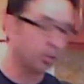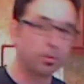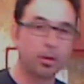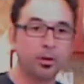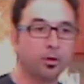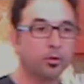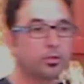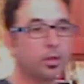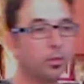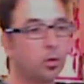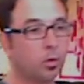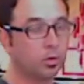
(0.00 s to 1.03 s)
And you probably don't
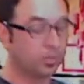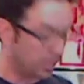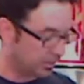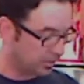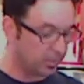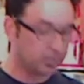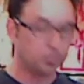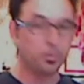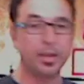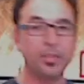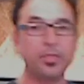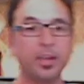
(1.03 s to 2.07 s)
understand what cornstarch does,
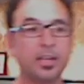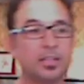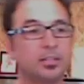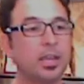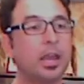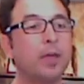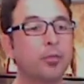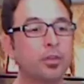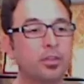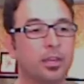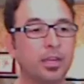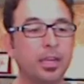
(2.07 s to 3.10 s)
but it thickens
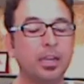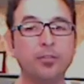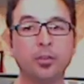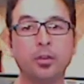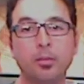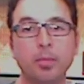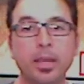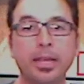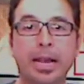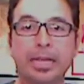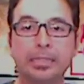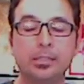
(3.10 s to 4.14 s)
everything. And if you're going to
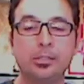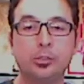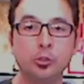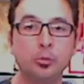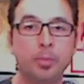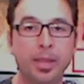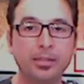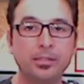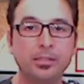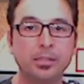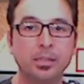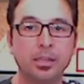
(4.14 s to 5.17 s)
make a
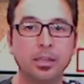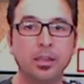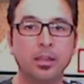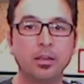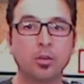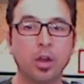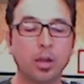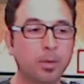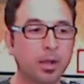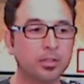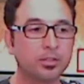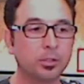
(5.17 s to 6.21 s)
stew-based crock
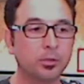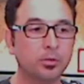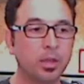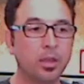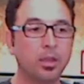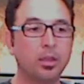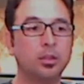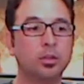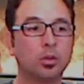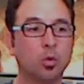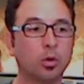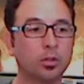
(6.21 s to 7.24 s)
pot stew,
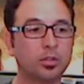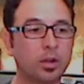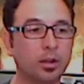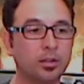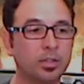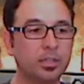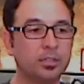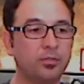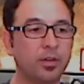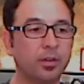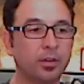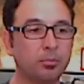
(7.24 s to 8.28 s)
cornstarch is
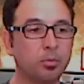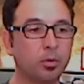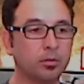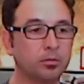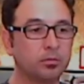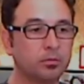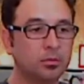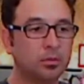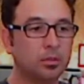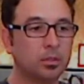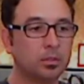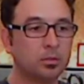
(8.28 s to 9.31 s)
very important.
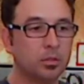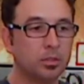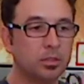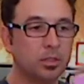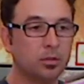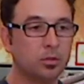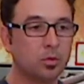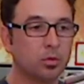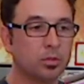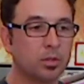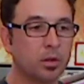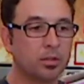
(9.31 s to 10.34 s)
So you can see there's a
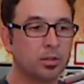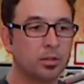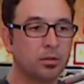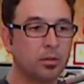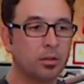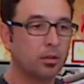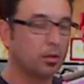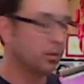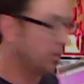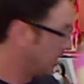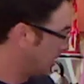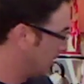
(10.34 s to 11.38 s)
cornstarch.
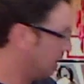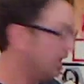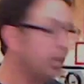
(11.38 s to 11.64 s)
It